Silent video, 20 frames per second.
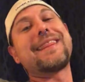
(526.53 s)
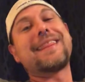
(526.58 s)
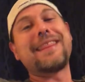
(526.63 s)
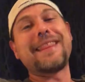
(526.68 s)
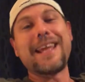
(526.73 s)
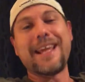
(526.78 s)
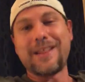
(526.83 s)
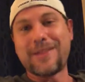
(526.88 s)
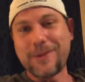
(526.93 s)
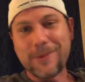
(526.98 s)

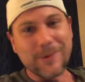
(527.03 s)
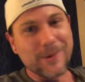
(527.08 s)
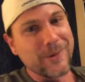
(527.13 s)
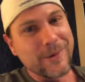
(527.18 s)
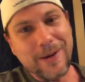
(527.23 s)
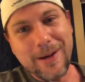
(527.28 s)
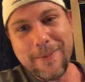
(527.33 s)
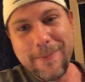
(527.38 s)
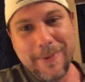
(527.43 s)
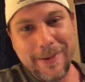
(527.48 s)
they
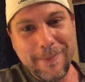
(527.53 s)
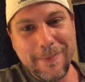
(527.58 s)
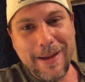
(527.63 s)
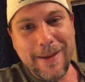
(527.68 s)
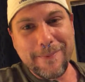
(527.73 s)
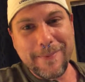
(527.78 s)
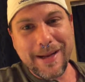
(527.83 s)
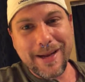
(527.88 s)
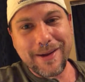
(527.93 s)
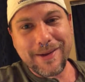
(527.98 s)
threw up in my
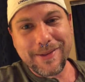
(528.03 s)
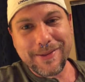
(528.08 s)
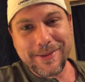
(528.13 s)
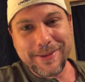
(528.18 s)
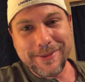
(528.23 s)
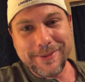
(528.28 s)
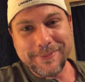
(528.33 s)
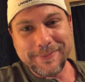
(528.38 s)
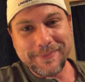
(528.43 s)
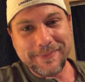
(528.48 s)
mouth.
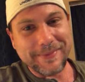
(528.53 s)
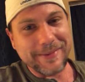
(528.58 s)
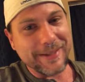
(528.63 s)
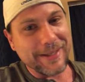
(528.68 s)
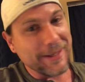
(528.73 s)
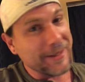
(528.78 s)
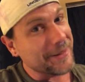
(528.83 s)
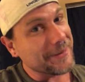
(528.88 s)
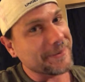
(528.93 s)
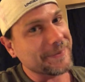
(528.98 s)

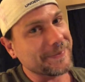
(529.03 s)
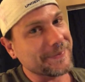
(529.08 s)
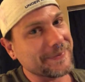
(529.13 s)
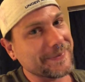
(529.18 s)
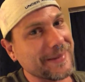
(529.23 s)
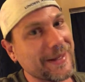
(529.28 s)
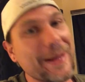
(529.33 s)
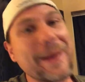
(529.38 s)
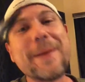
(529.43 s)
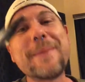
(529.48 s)
Yep,
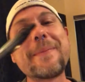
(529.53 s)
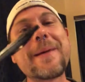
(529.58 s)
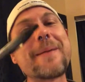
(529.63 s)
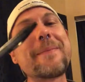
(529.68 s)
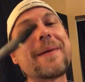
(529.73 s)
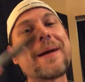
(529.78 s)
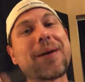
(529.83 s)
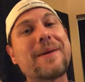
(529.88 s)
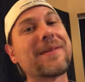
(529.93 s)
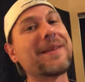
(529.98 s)
in my
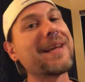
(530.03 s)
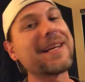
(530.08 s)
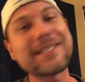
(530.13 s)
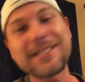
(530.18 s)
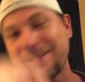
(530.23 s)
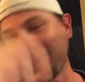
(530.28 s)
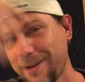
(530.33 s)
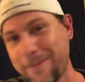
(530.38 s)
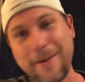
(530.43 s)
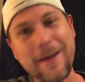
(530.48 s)
mouth. Not
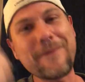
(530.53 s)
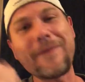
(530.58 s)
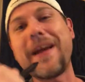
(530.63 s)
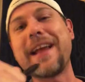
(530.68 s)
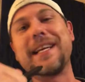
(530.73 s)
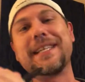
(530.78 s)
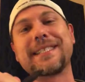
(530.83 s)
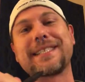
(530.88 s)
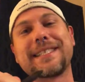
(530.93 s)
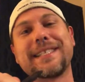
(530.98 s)
just on my
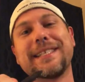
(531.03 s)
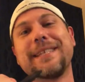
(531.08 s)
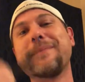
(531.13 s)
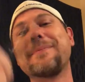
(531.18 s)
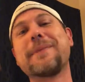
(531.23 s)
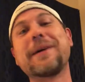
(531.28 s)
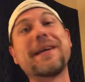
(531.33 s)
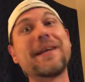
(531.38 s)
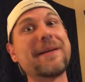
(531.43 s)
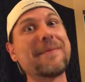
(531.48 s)
face,
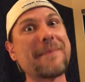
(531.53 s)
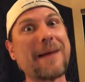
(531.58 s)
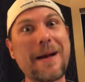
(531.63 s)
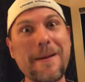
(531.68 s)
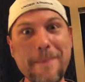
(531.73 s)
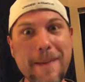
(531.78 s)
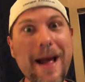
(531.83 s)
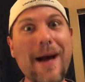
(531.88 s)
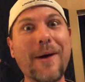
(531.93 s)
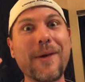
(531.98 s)
but in my
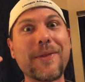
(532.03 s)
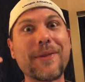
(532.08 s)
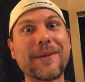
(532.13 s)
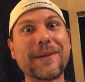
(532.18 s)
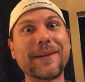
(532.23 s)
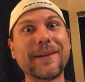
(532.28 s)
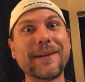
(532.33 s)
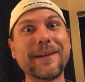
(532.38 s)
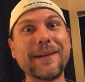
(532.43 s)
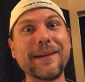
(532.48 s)
mouth.
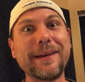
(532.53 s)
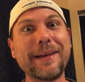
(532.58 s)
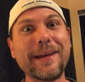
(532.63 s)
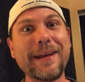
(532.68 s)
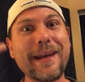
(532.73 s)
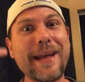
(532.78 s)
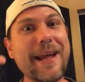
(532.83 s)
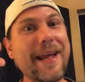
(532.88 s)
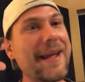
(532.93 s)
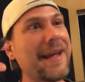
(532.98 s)

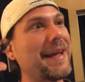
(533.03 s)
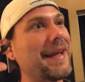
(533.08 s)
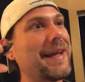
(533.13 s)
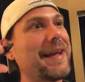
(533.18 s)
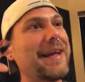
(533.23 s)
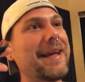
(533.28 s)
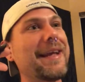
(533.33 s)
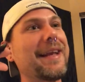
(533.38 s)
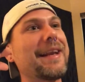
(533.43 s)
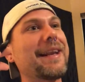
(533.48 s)

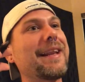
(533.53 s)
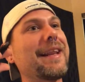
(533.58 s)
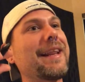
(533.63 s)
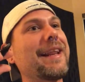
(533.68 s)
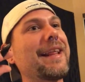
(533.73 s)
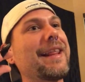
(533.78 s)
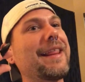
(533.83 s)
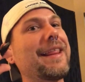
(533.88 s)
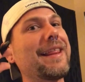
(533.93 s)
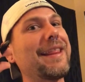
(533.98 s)
And
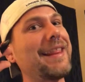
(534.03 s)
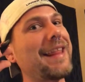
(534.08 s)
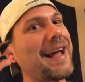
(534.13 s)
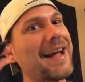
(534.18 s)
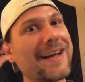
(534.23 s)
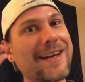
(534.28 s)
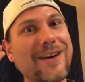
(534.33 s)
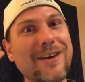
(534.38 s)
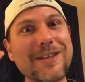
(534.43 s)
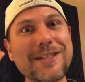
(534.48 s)

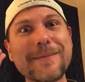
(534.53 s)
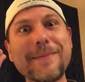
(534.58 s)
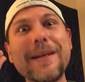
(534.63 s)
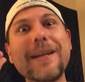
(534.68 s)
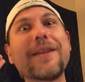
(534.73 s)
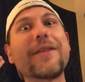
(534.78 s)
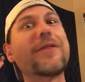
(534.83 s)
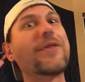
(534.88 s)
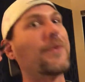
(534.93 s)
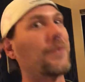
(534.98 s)
that caused me
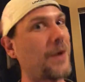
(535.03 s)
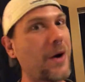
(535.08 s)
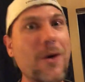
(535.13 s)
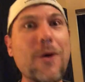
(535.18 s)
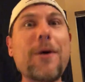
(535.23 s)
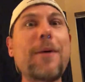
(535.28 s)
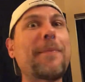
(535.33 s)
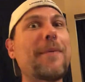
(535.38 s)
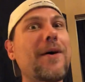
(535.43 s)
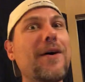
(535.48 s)
to
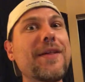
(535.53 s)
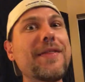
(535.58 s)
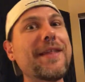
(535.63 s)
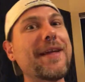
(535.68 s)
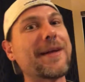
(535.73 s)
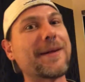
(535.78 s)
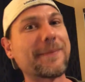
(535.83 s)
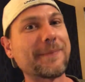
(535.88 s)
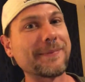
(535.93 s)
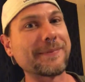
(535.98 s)
throw up on
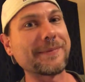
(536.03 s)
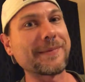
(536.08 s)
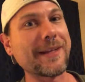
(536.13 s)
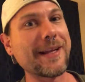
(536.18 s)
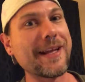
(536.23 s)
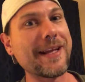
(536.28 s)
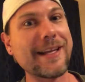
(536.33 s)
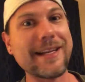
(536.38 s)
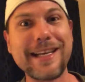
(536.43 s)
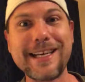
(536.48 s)
them.
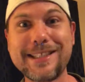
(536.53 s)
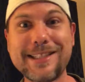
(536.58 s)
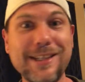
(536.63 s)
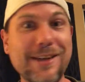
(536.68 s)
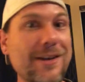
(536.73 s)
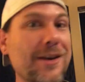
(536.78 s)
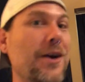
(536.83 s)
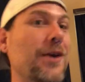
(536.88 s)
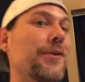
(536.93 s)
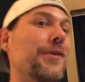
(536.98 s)
And next thing
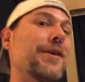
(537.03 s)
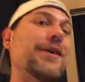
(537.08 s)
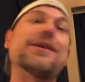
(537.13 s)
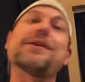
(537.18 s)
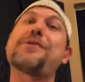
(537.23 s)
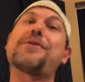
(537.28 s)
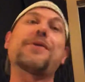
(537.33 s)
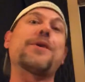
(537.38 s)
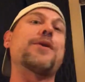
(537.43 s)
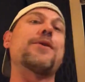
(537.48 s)
you know,
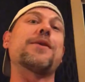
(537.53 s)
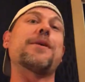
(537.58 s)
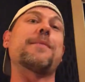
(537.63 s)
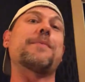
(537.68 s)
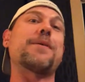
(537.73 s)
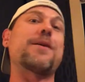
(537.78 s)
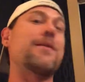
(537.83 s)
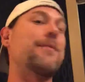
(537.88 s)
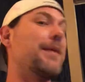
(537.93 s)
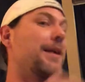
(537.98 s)
they're throwing
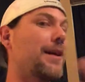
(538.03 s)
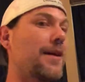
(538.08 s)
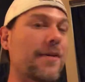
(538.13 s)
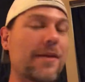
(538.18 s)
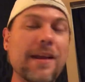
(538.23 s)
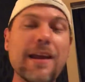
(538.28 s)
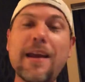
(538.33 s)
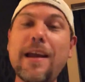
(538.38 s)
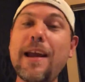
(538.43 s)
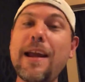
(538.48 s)
up on me.
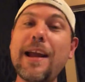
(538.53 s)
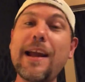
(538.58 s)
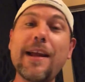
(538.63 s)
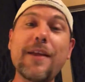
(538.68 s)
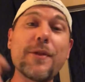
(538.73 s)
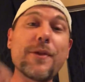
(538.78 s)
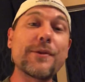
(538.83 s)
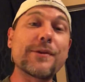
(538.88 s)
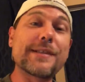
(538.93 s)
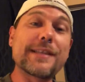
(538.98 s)

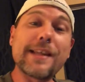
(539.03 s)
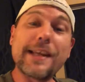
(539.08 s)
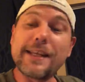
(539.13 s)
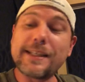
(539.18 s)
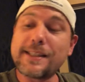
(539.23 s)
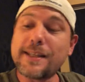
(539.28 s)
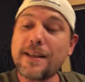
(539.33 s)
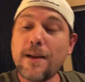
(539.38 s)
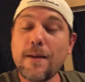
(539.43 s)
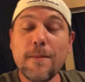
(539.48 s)
It was
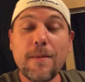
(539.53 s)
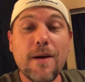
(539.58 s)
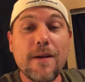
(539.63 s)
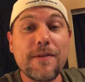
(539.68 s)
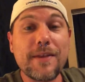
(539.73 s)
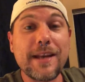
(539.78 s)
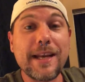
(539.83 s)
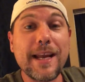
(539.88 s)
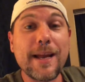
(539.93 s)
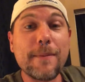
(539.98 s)
like something
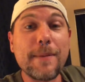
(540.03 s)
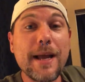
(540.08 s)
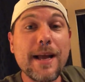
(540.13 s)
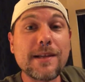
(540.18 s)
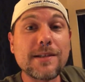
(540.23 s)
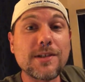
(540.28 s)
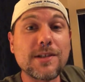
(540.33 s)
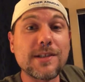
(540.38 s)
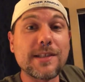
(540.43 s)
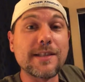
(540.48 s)
off the damn
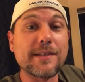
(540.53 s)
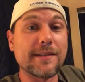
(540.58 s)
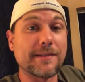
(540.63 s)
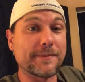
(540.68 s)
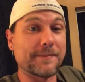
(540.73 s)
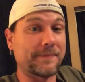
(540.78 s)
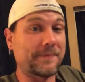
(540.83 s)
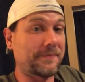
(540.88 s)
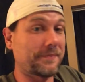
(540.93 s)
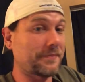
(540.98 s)
Exorcism.